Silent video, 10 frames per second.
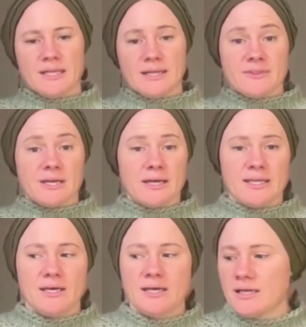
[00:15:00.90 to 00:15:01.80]
I love that.
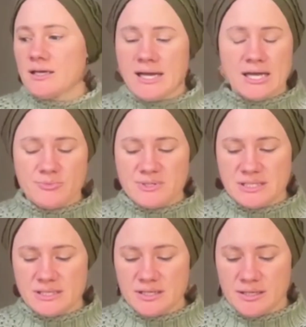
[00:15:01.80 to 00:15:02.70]
And I
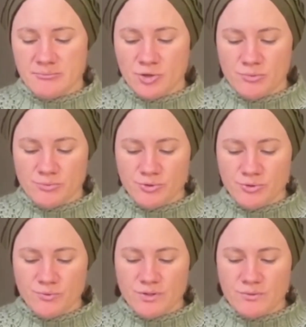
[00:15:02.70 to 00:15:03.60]
100% am on
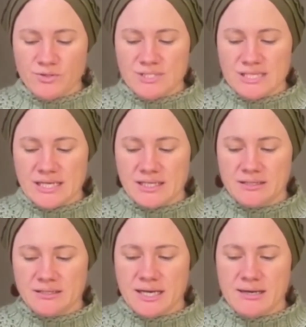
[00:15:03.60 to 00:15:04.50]
board with what you're
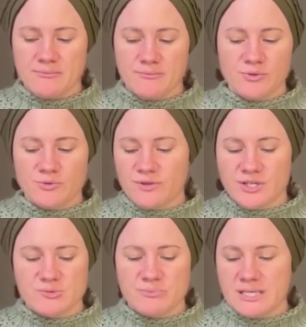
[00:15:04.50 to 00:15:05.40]
saying with the
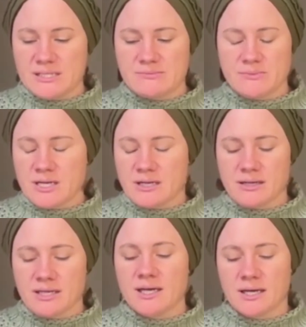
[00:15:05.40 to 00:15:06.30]
reflection piece.
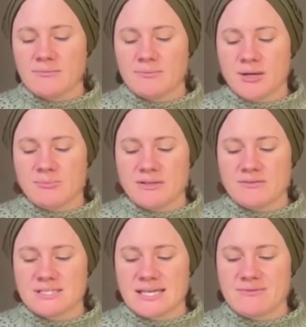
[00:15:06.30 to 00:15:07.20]
I believe
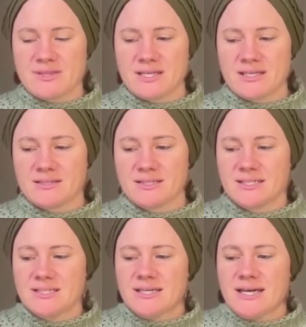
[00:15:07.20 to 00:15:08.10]
the same thing. And
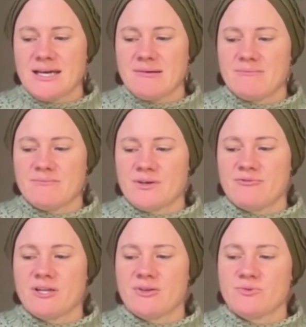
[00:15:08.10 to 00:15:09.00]
I
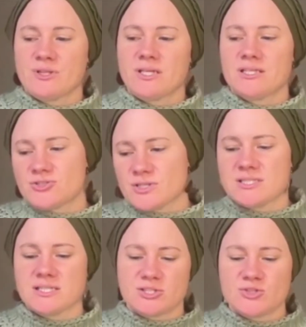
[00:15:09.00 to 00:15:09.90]
find it really
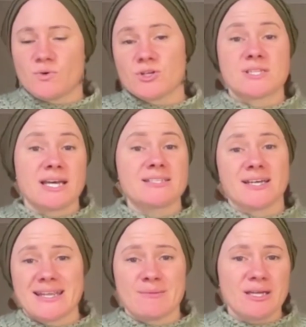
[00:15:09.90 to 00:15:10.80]
interesting to watch that
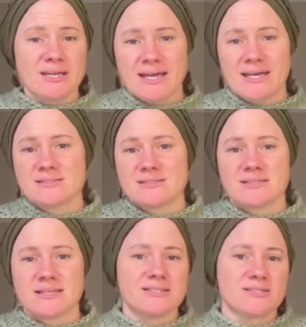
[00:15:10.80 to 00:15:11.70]
dynamic
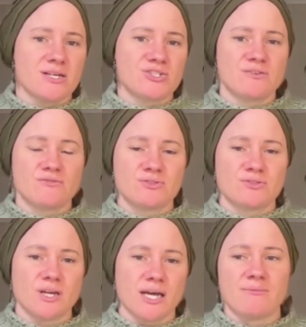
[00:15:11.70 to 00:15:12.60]
as I shift,
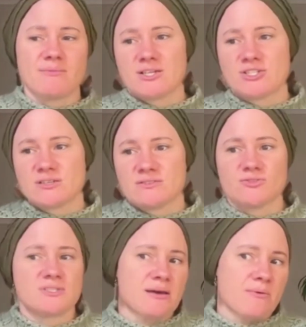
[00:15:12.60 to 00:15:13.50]
they shift,
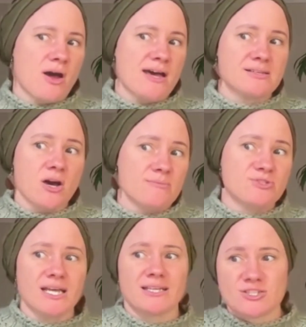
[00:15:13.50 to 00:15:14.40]
or as I'm
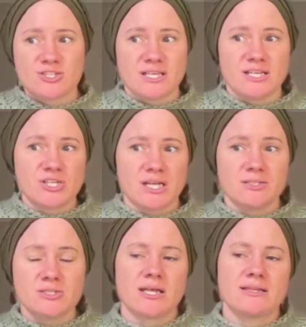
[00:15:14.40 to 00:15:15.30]
challenged, they're
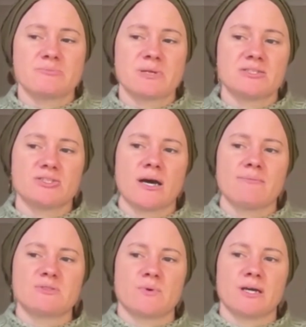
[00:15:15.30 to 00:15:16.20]
challenged. Like there's been
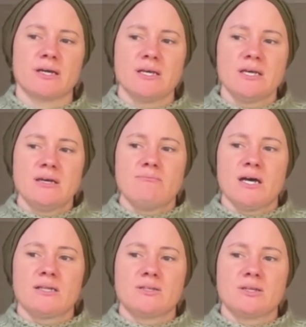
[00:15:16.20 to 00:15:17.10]
times where
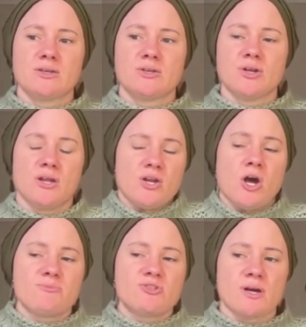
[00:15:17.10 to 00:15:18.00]

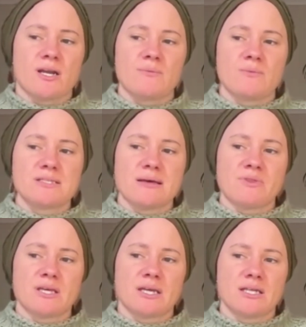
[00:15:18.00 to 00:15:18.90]
I'm struggling with
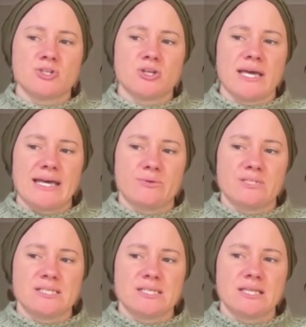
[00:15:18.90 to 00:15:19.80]
something and I don't know how to
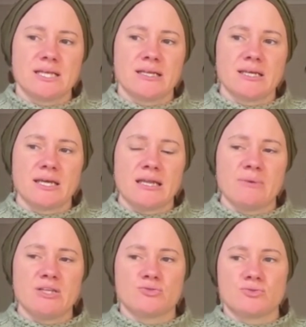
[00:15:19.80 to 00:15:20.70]
articulate it. And
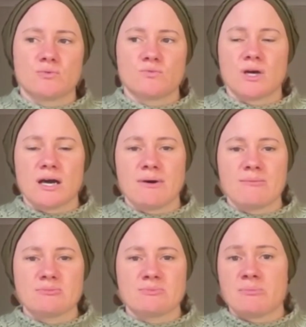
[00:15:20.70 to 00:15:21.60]
my daughter will come
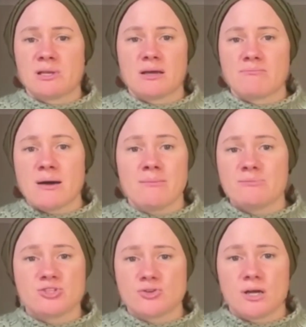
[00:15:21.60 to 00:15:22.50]
up to me and be like, Mum,
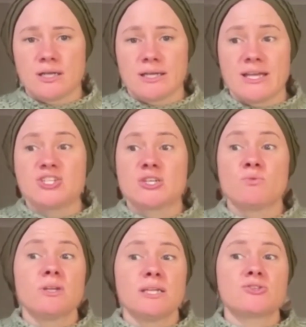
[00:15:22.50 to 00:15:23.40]
I'm struggling. And she
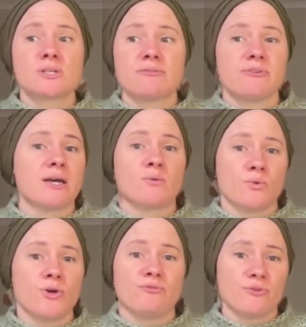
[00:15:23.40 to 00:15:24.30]
will literally fucking
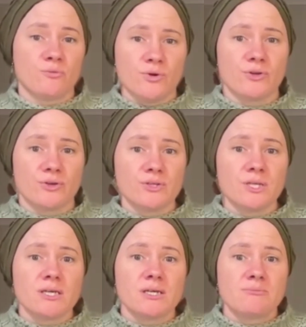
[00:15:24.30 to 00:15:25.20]
word for word
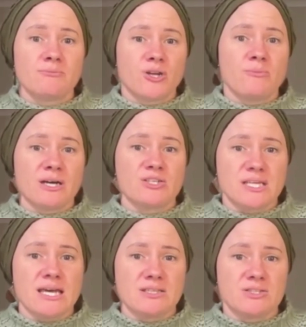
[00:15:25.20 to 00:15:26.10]
pretty much
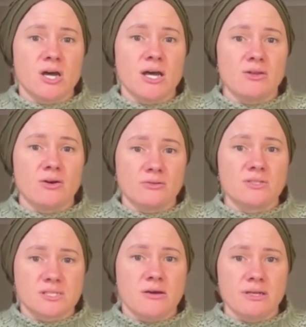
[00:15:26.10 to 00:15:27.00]
say the dialogue
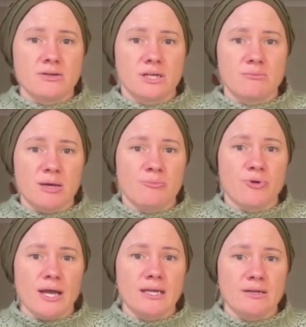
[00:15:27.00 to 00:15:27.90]
that's going on in my
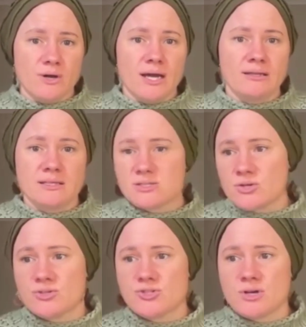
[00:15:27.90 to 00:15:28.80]
brain, right? That's
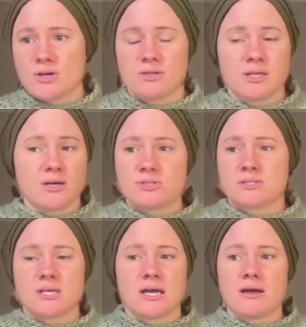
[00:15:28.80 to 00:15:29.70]
her struggle. And I was
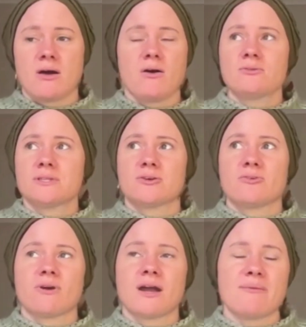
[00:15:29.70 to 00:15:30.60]
just like, holy
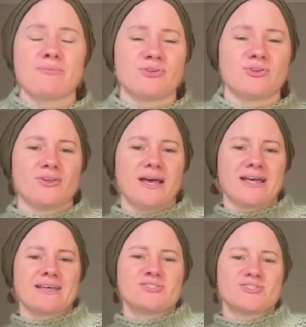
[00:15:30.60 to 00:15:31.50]
crap,
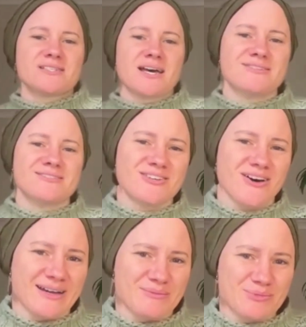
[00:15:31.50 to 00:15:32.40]
that's just
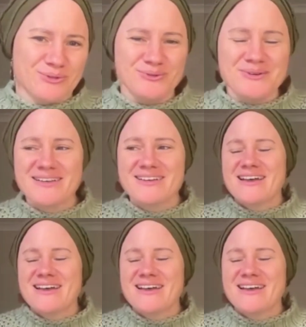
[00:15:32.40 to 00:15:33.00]
undeniable.